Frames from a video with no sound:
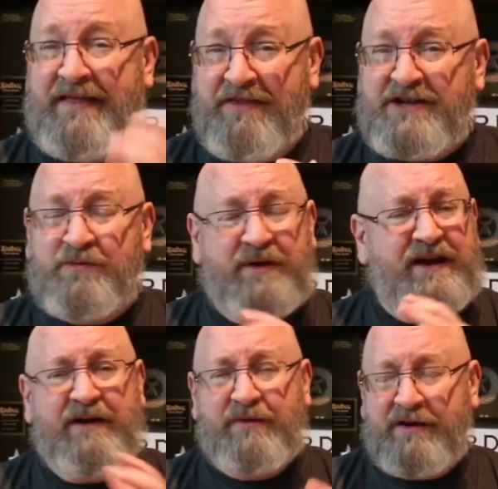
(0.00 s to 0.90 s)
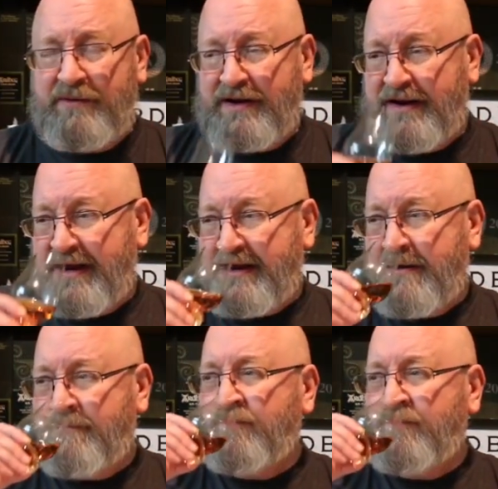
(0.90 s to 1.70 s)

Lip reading: And this one I really, really like.